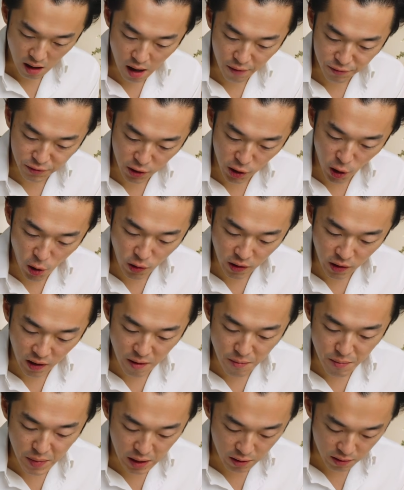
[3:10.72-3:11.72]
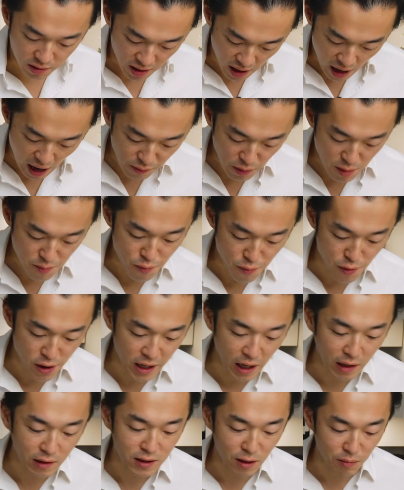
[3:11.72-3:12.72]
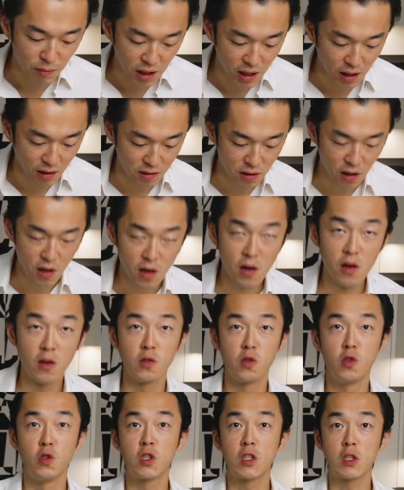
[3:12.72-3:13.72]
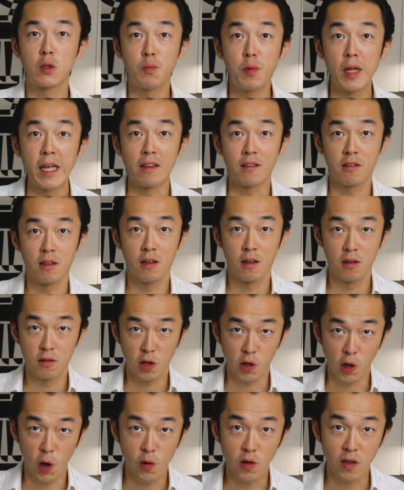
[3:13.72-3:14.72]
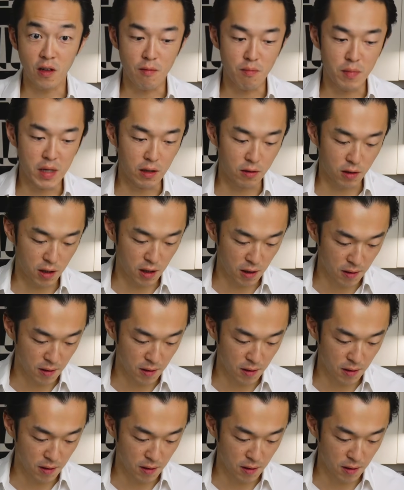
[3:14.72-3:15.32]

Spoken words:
of the coconut milk and we bring in some heat to split the coconut milk.